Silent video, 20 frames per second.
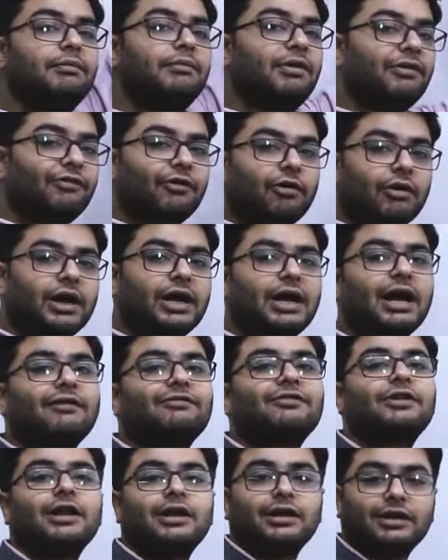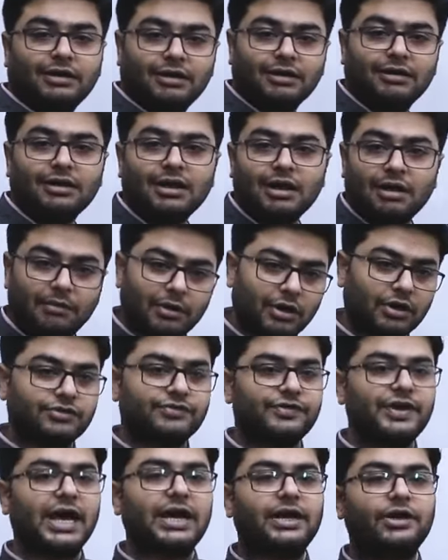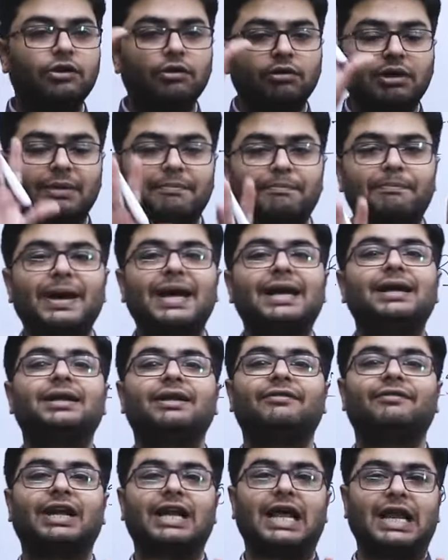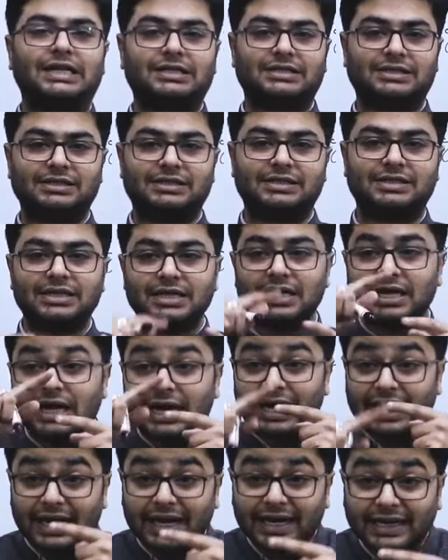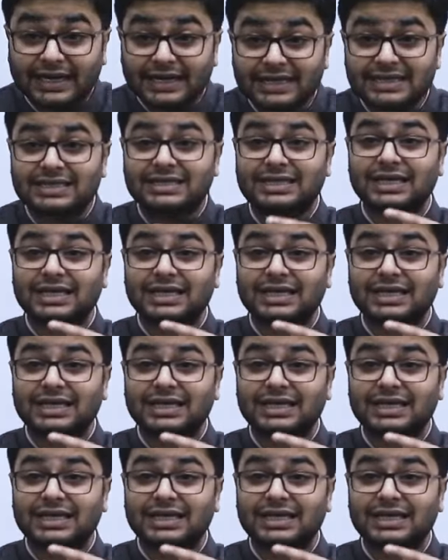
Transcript: before and after it, because we are into comparative analysis. It is